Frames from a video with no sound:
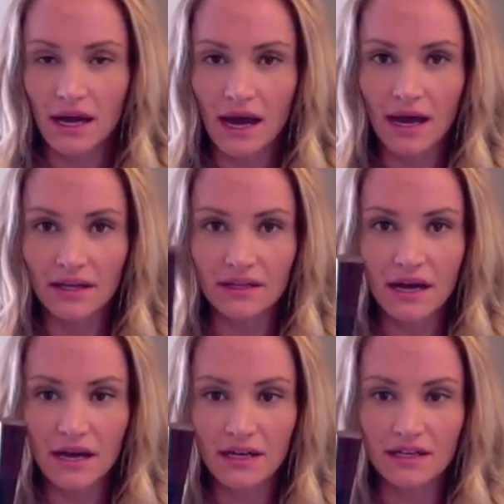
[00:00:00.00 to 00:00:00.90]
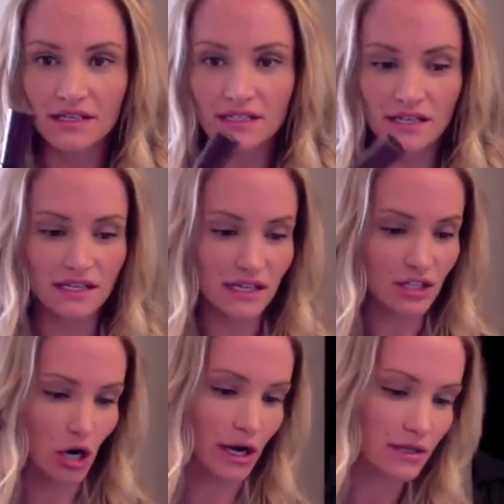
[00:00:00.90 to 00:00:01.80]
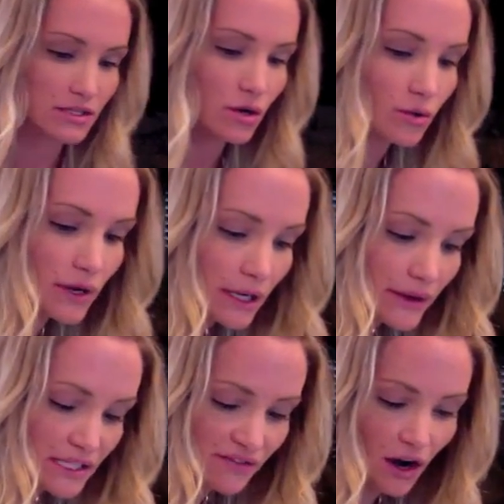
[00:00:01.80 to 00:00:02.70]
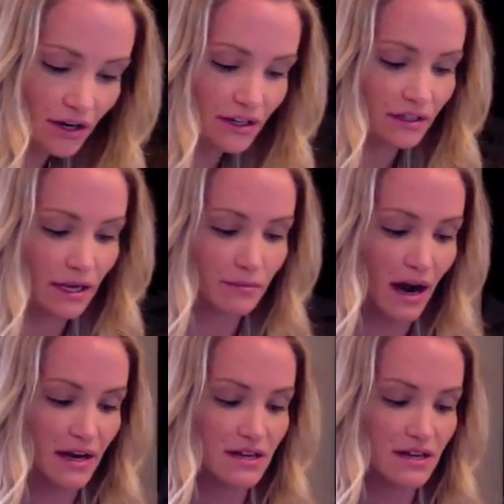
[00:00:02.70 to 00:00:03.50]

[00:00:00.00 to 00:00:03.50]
And this is at Target. So anyways, I've gone in and lined my eye.